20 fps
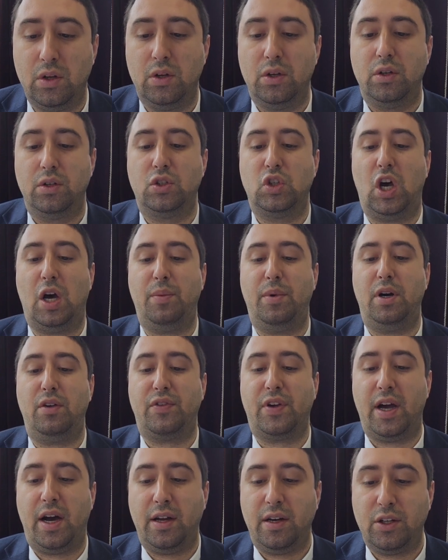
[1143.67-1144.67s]
So Amar Rav
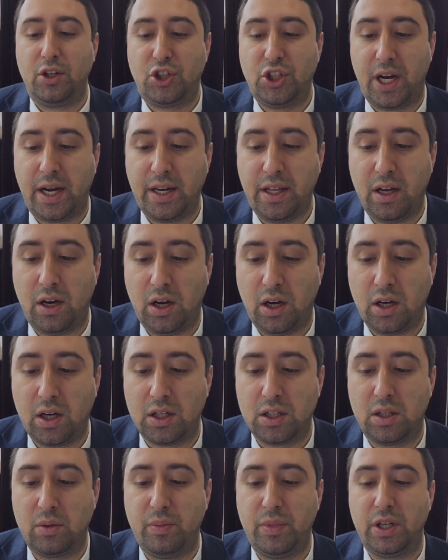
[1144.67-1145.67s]
Kahana, Shiny Hacha
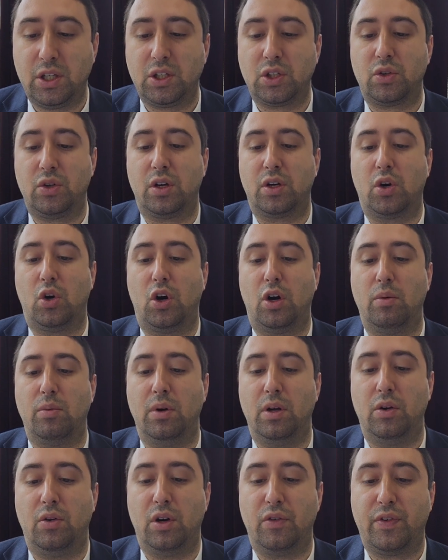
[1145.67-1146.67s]
the Michsara
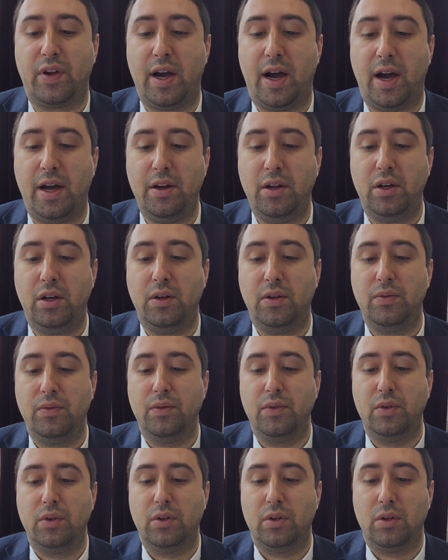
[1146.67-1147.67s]
carbon. Rav Kahana,
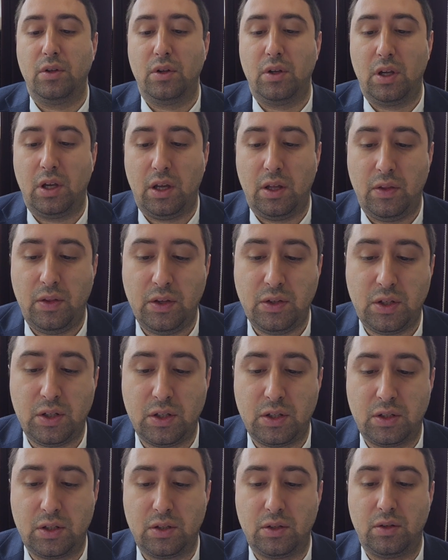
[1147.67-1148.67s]
this
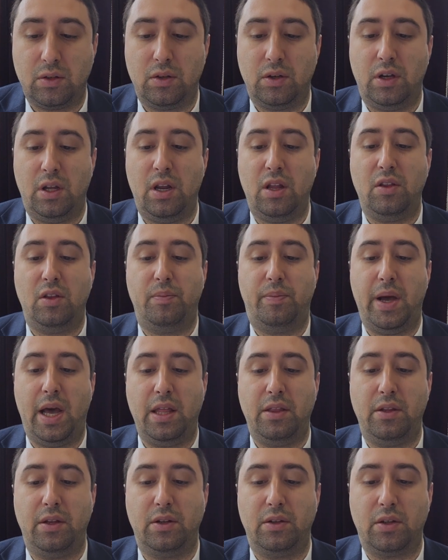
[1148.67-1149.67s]
is an
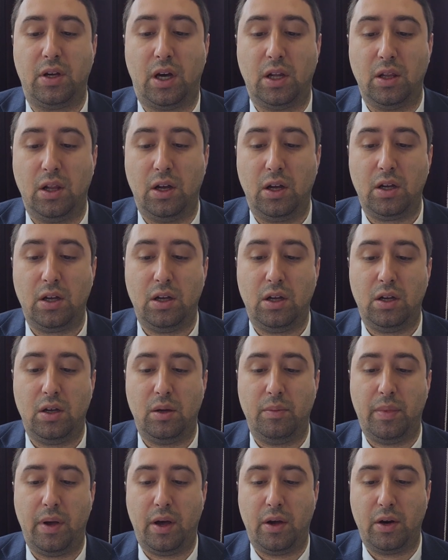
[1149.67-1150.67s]
independent halacha
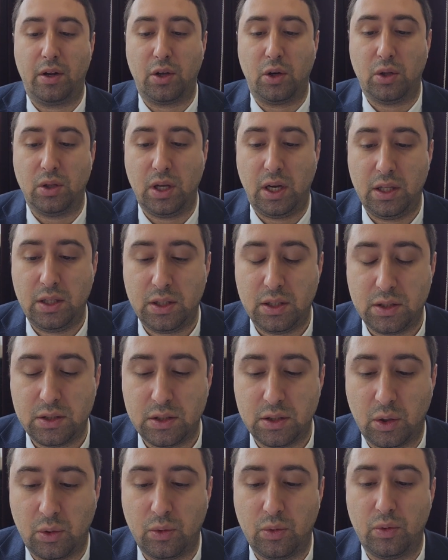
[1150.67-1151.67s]
about a yoledes.
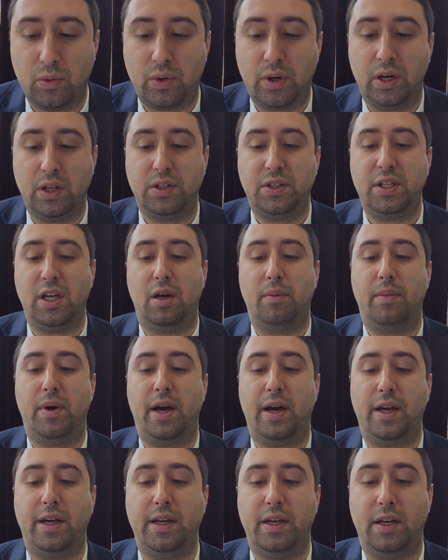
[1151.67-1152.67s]
So we're going to see
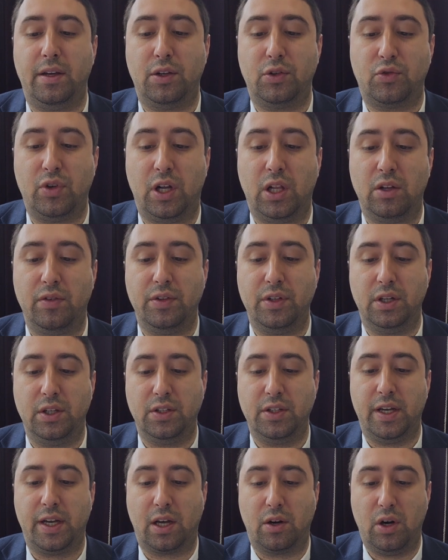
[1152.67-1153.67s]
Abaye is relevant in a
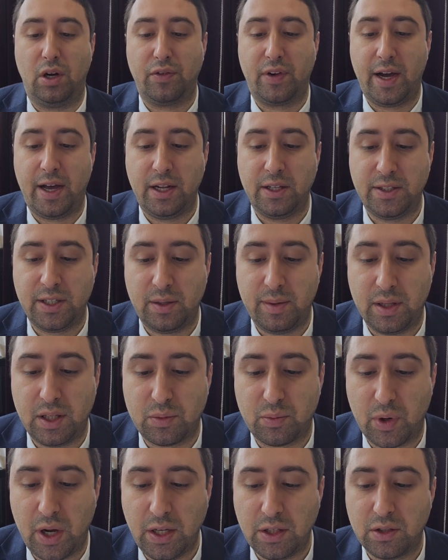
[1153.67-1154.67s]
second. Rav Kahana said about this
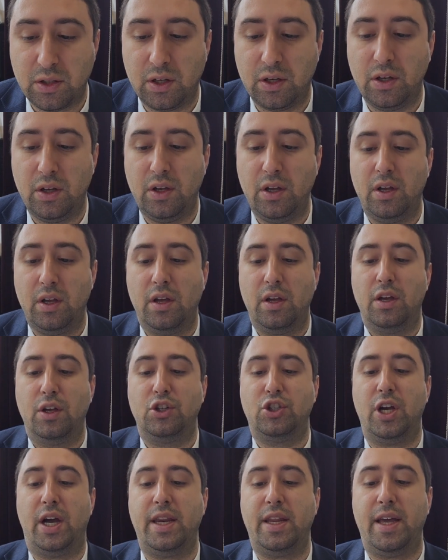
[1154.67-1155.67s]
brisa,
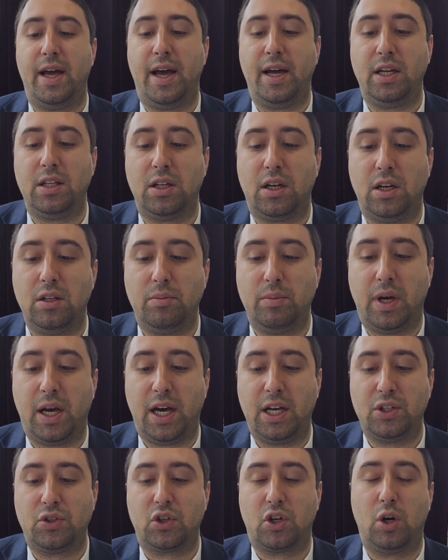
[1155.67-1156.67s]
Shiny Hacha the
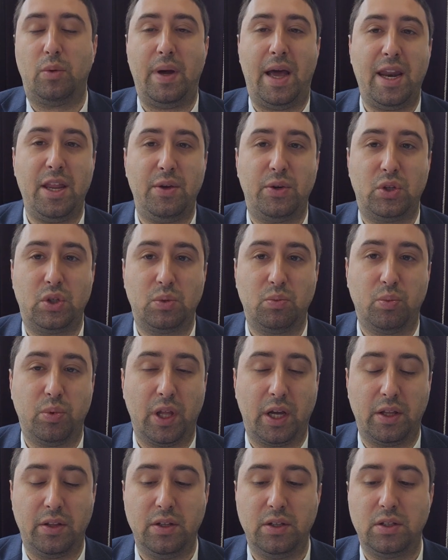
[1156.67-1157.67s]
Michsara carbon. How do you
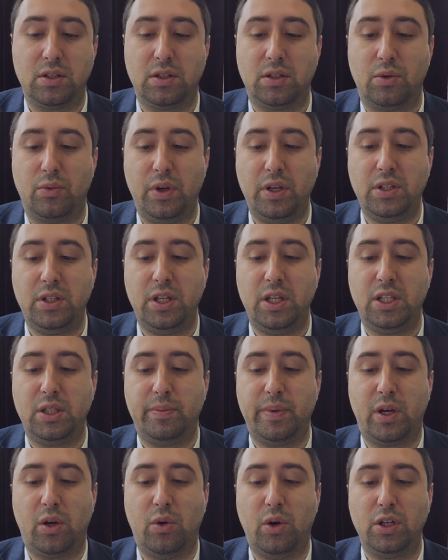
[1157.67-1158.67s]
explain this? The reason is
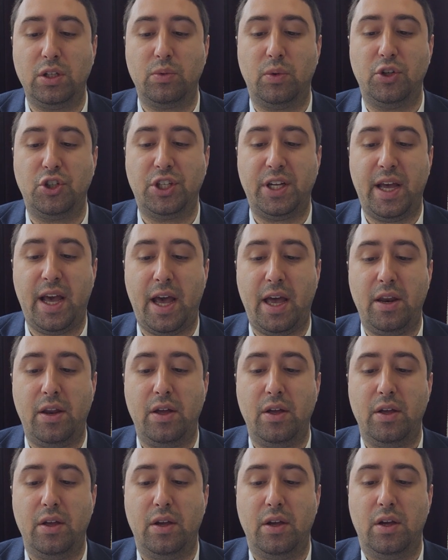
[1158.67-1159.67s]
because when she had
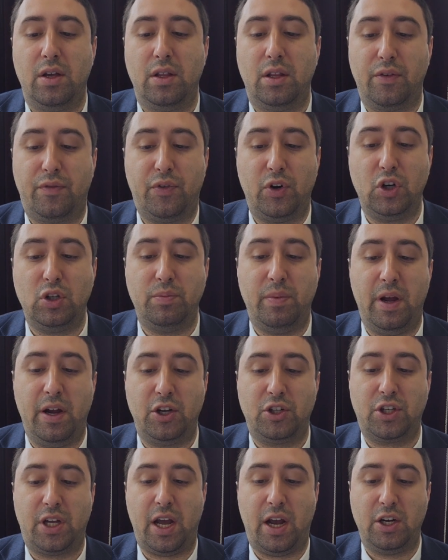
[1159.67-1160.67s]
the first
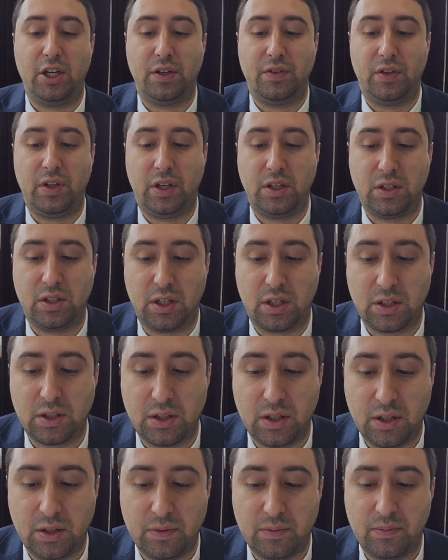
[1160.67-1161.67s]
miscarriage at day
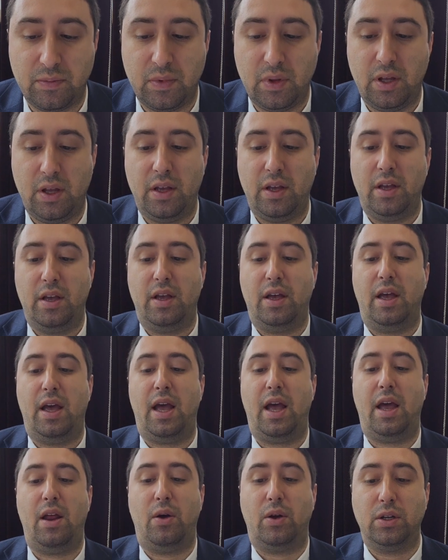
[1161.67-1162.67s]
60,
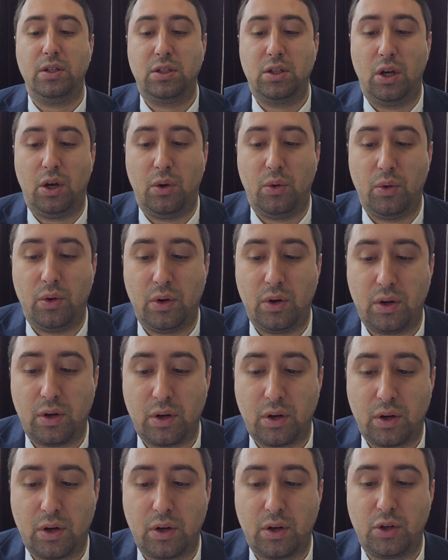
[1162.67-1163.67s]
and also
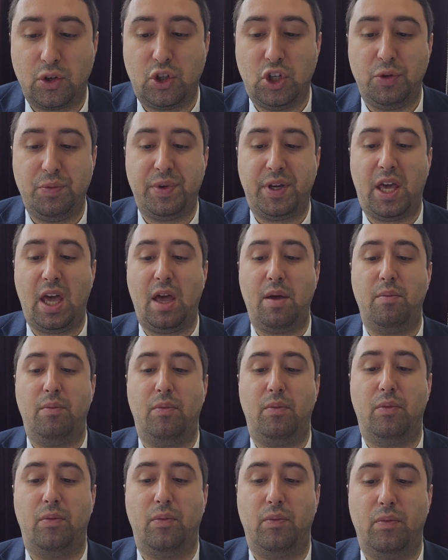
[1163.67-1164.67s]
she
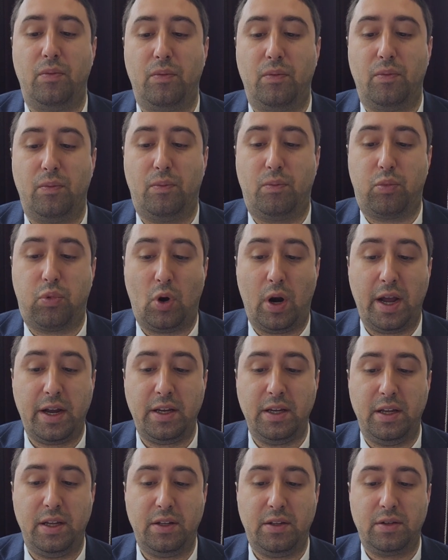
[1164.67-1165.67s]
became
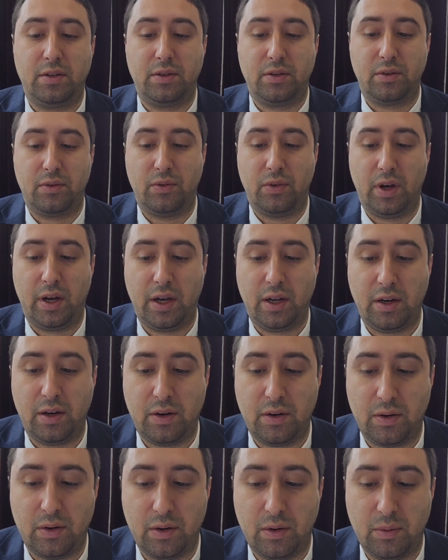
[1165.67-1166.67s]
pregnant, right,
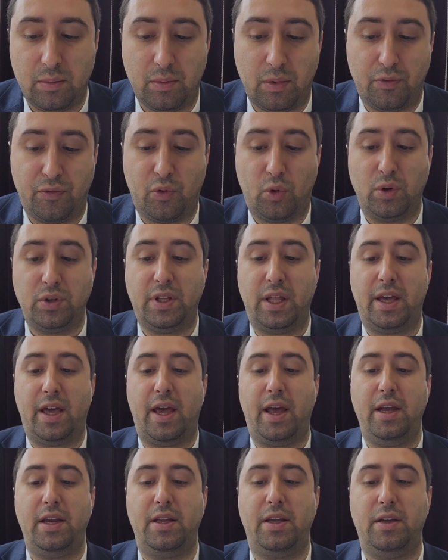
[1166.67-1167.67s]
before day
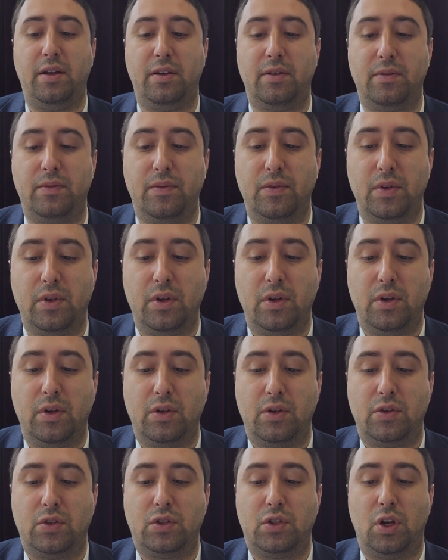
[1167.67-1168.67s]
80,
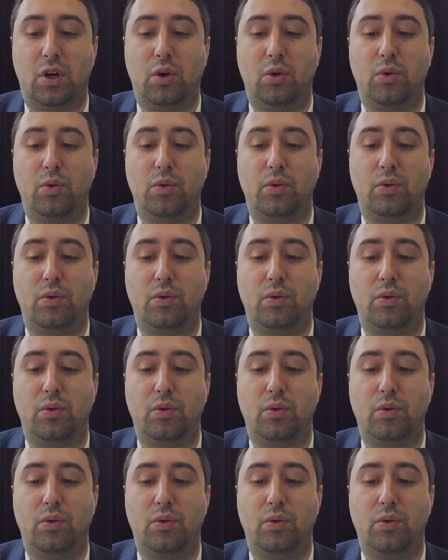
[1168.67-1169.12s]
so